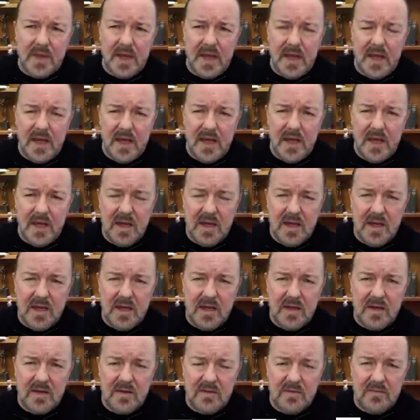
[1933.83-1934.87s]

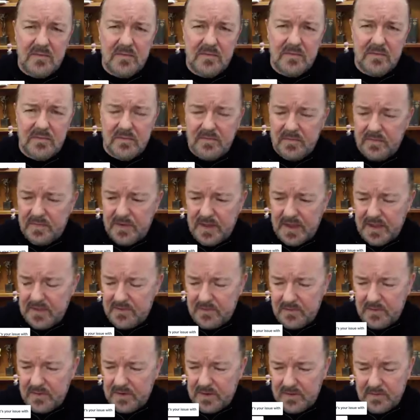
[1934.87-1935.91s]
Thanks
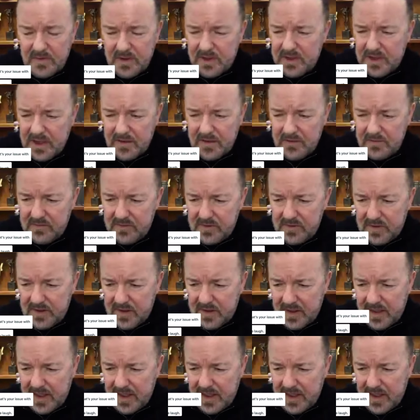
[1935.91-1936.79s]
for watching my shows